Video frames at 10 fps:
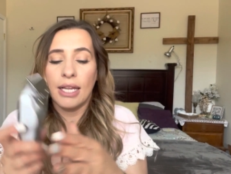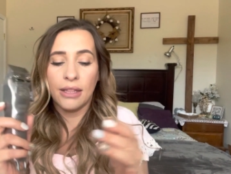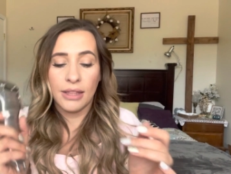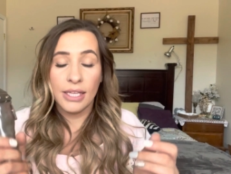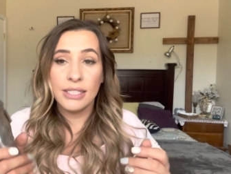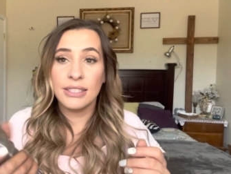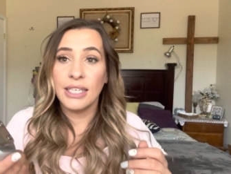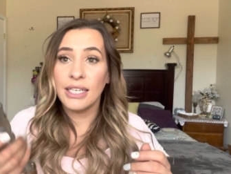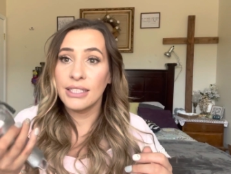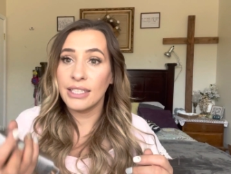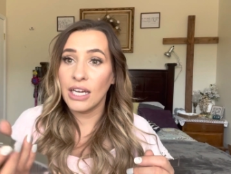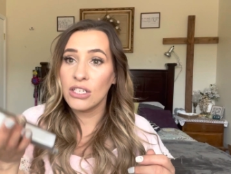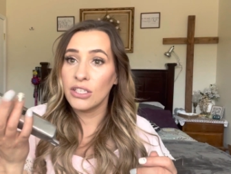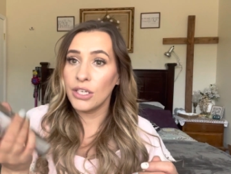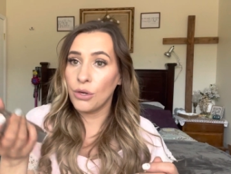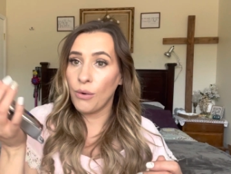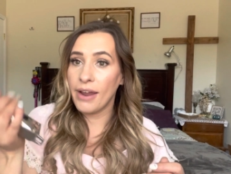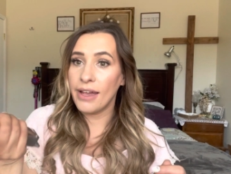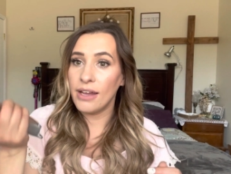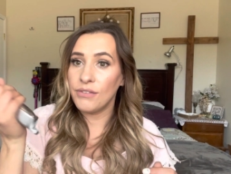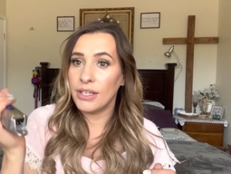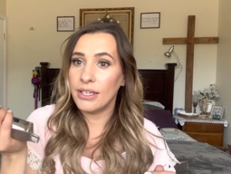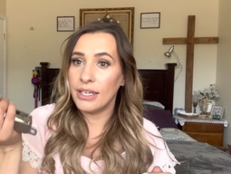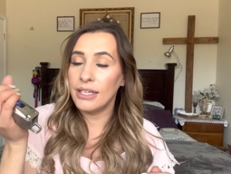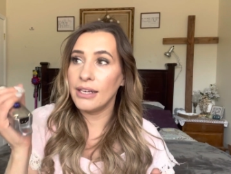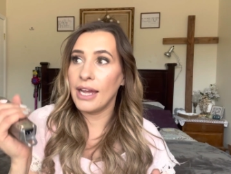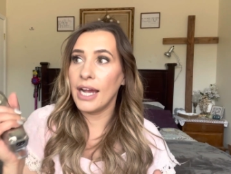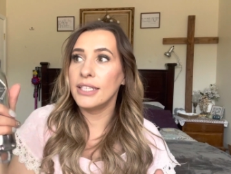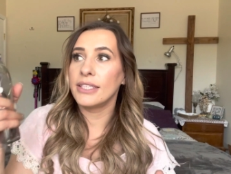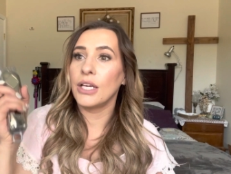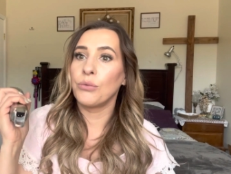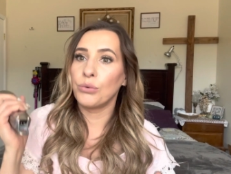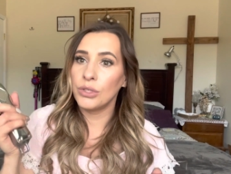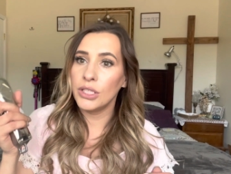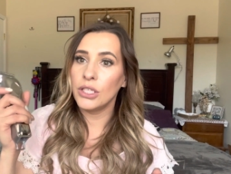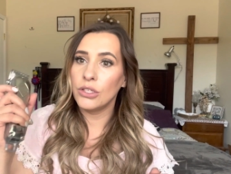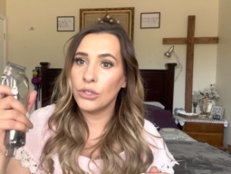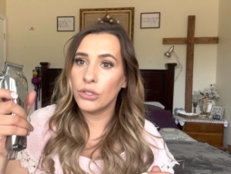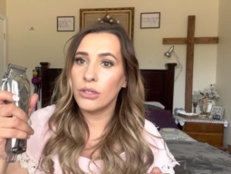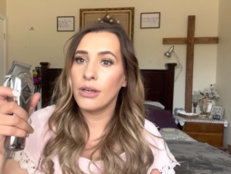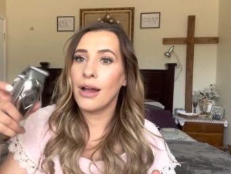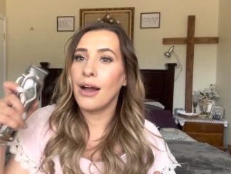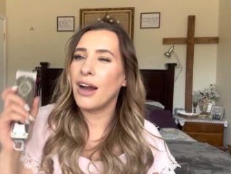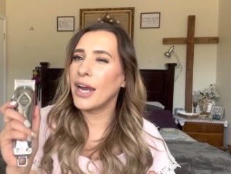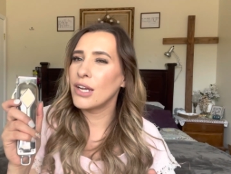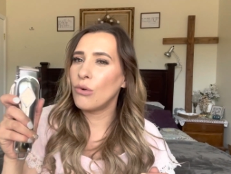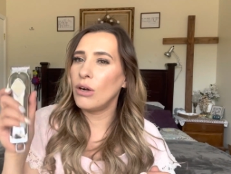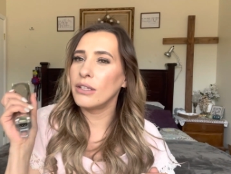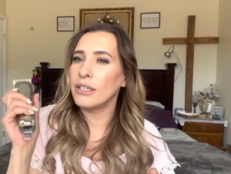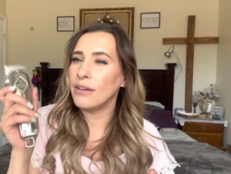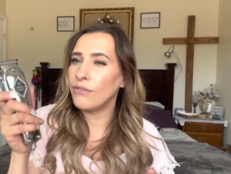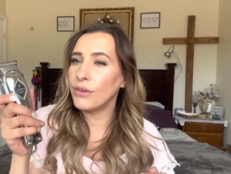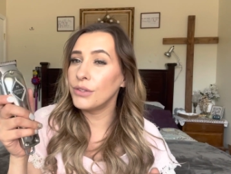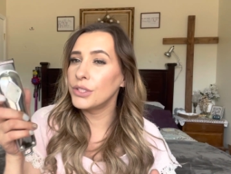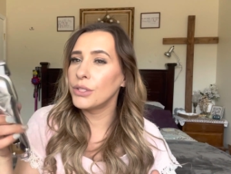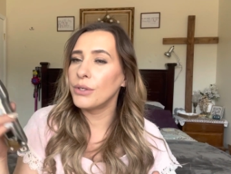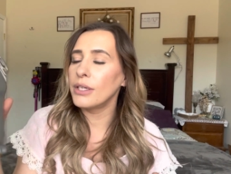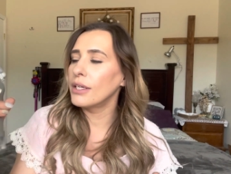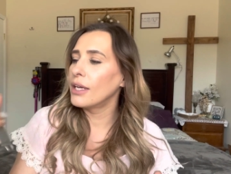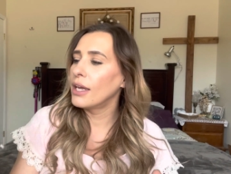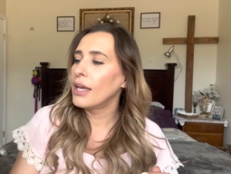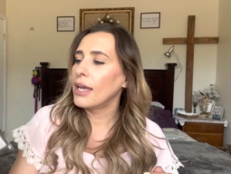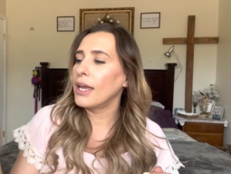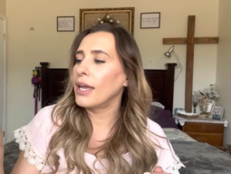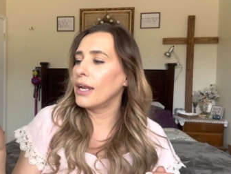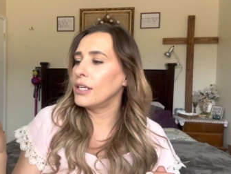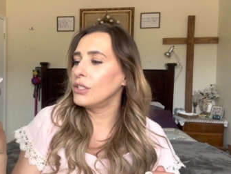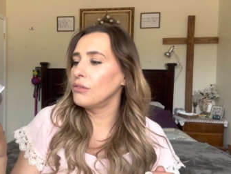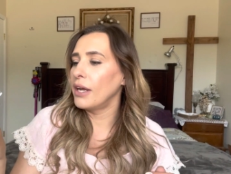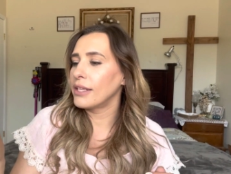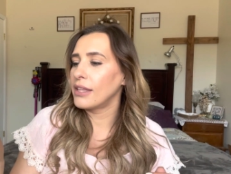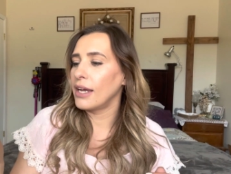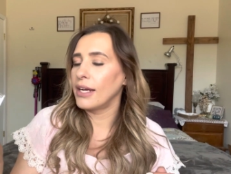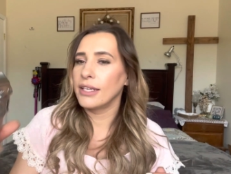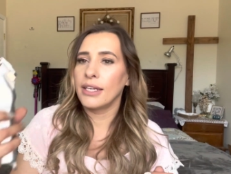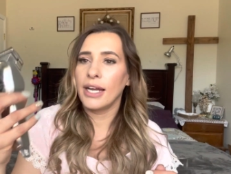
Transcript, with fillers: This thing is actually quite heavy. It has a really good high quality feel to it and I do like that.